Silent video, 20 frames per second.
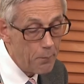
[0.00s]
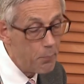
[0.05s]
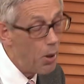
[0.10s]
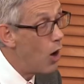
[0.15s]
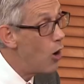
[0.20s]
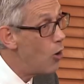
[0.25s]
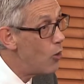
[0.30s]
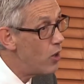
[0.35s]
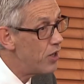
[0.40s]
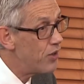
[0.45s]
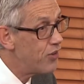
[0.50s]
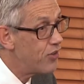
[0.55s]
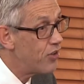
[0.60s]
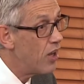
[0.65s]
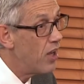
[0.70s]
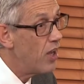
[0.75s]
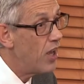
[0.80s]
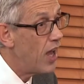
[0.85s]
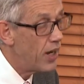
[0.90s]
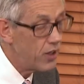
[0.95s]
Poet
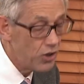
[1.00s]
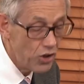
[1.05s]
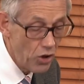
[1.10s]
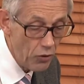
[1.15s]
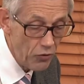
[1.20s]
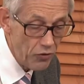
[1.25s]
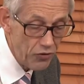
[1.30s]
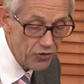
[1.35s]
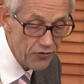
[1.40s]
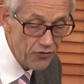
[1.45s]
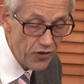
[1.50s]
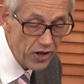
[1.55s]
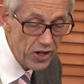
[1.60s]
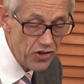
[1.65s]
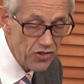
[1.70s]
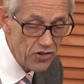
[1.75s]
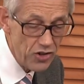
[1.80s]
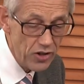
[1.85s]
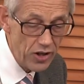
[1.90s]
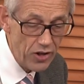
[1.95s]
and
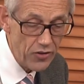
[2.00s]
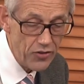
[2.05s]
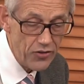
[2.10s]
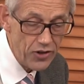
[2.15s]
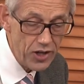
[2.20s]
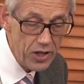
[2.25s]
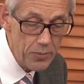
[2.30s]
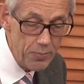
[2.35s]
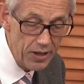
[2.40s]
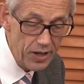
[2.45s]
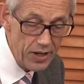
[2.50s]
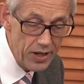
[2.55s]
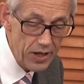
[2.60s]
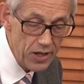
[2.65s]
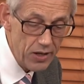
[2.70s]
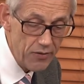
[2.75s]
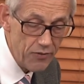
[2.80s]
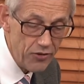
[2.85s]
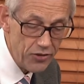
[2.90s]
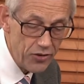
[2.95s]
conservationist, he
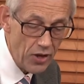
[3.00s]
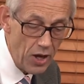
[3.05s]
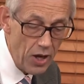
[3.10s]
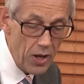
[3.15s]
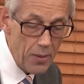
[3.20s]
believes,